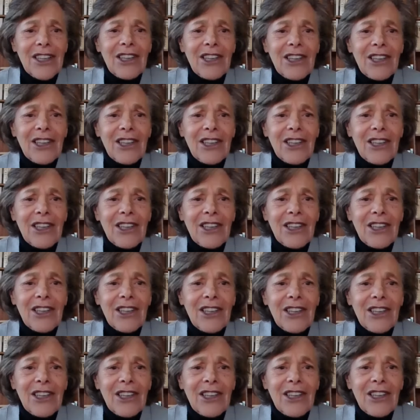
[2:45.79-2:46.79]
You're adding
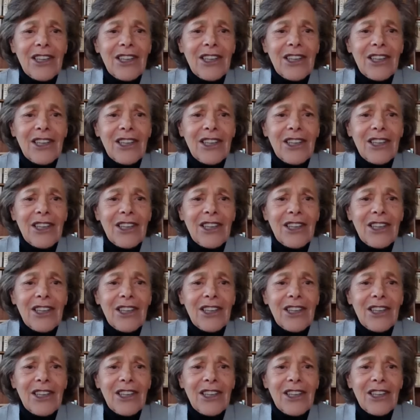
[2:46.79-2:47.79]
1 watt of chewing
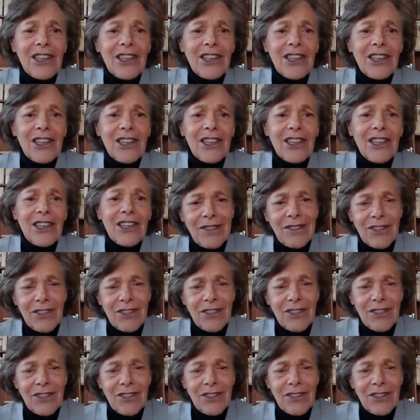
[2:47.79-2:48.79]
gum to 1 watt of
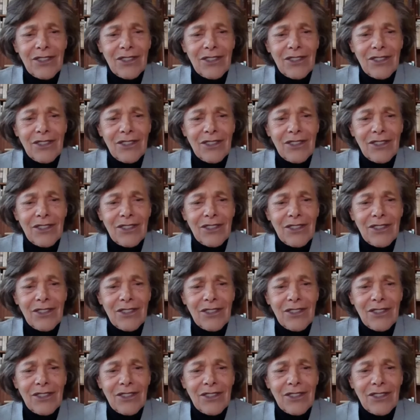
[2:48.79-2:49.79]
chewing gum, one
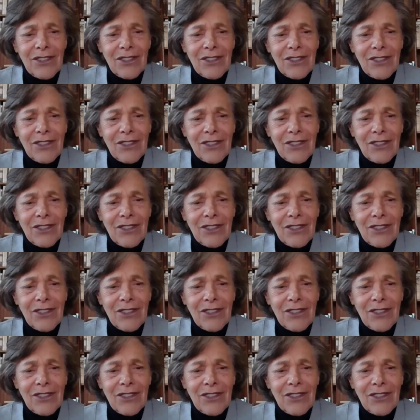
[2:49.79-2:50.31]
plus one is one.